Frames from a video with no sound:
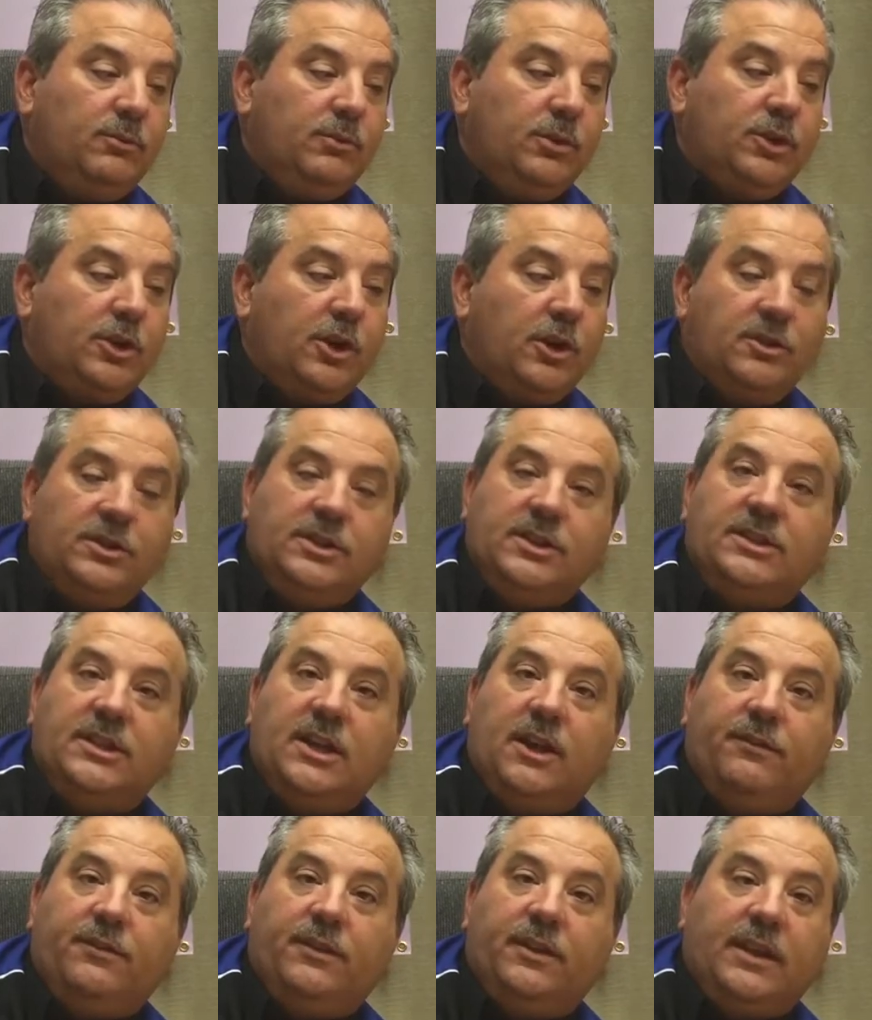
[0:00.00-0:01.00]
returns
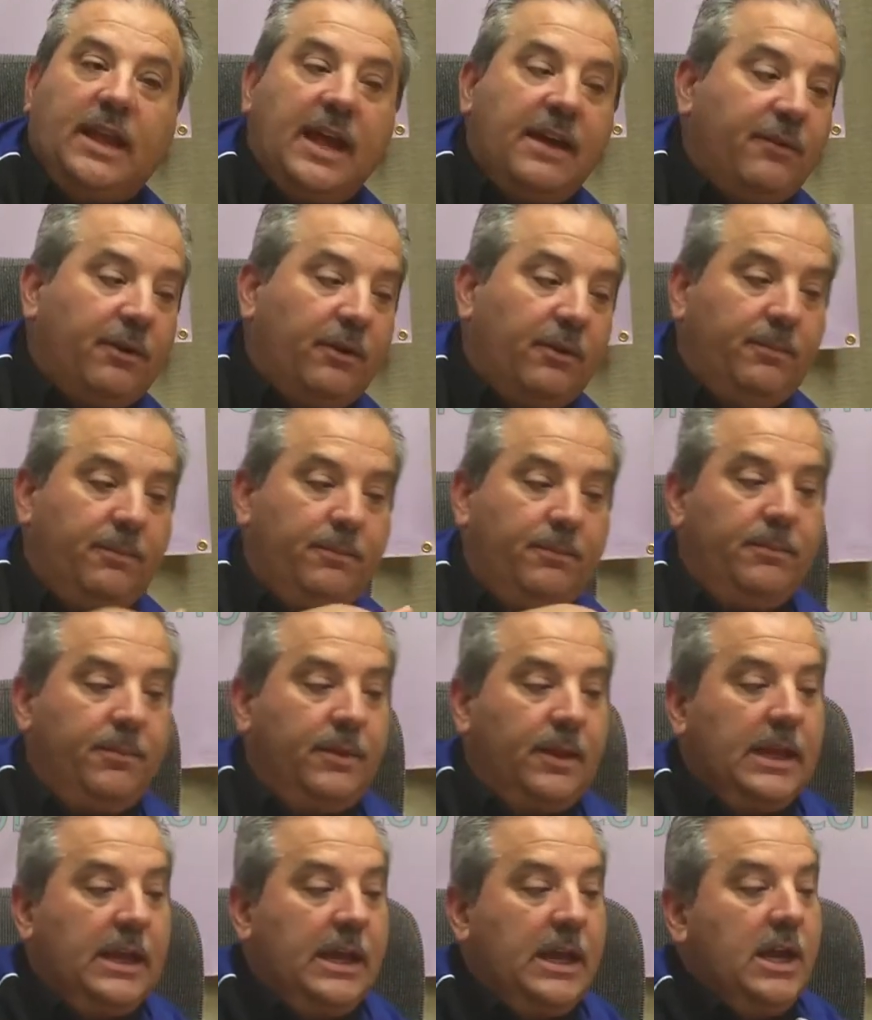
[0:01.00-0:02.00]
itself to level.
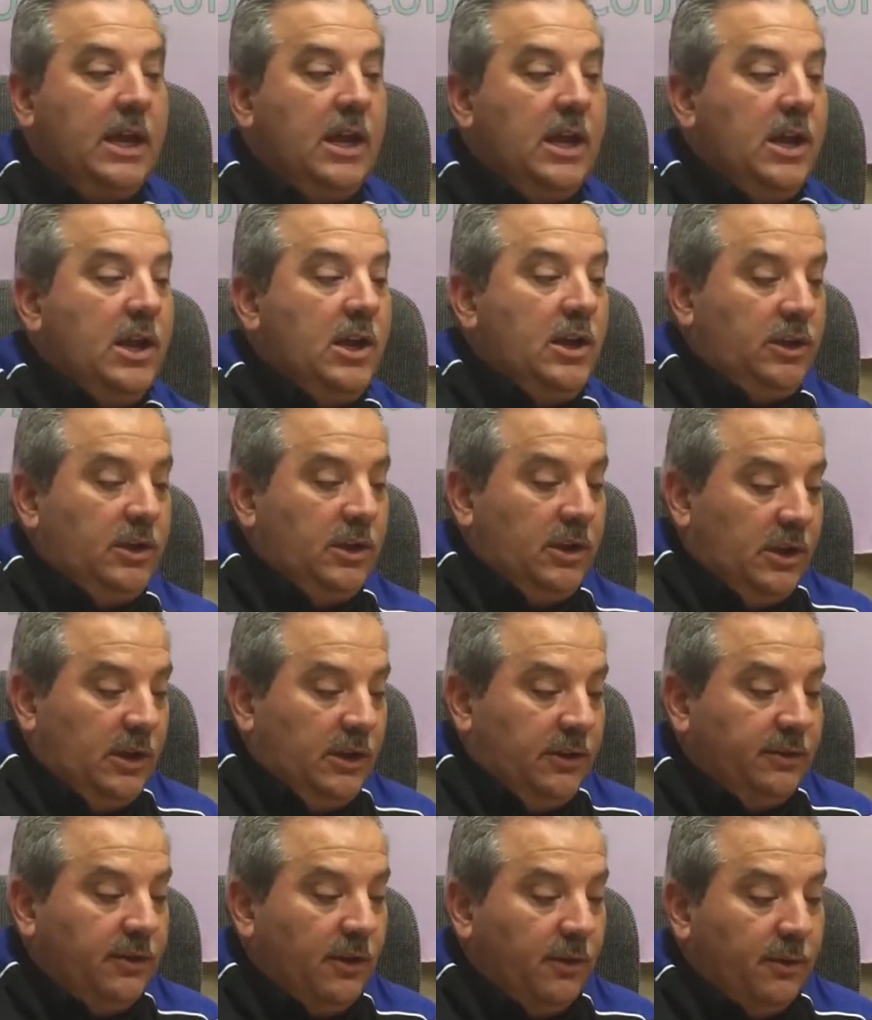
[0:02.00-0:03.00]

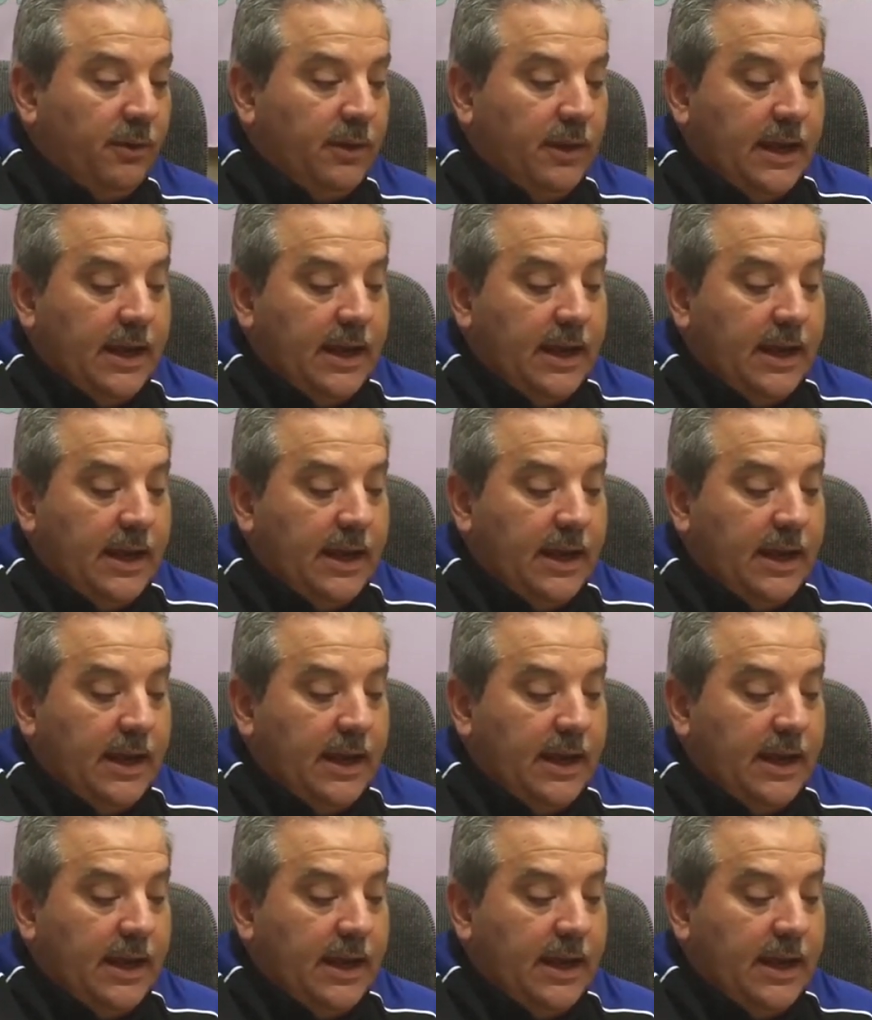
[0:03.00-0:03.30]
So